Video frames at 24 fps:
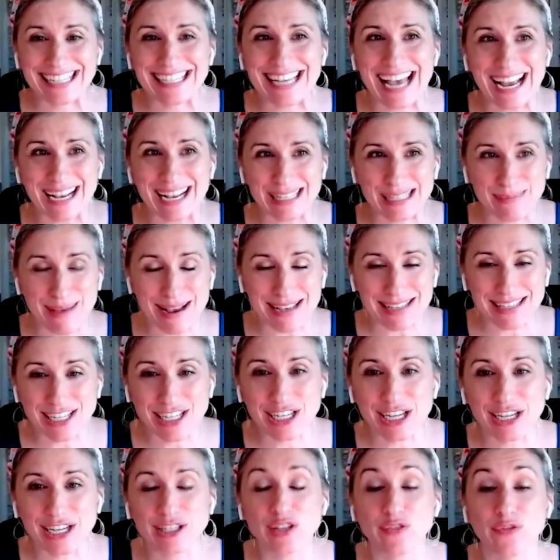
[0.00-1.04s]
text
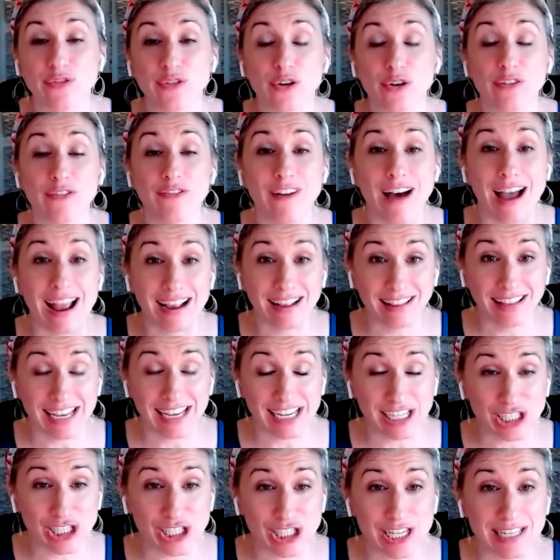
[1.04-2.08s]
messages for
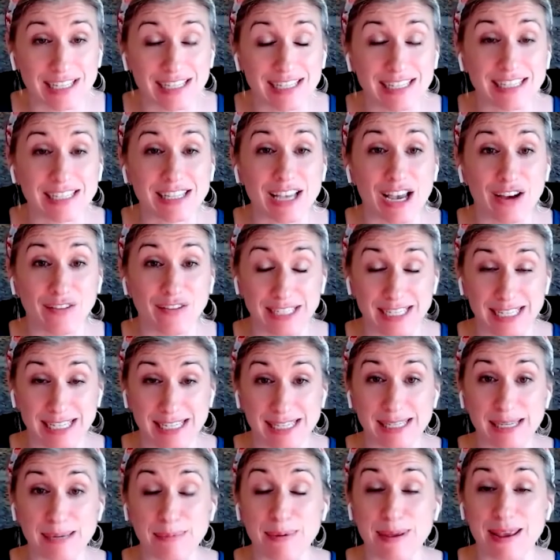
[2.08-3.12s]
violations of
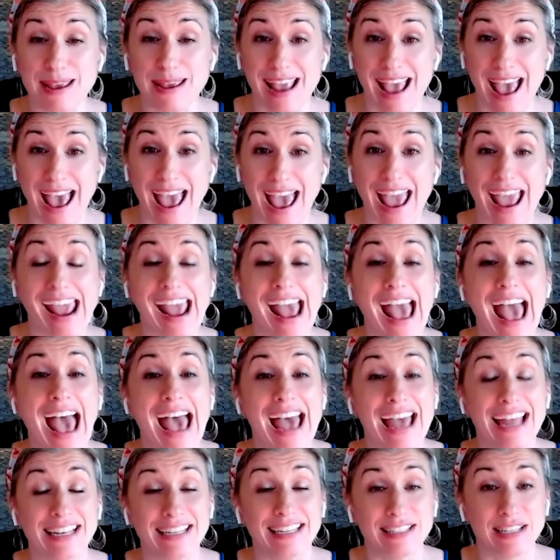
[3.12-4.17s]
TCPA
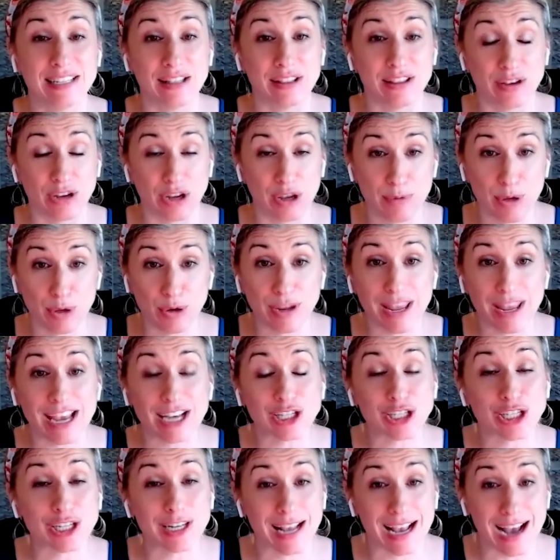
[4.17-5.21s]
and the communication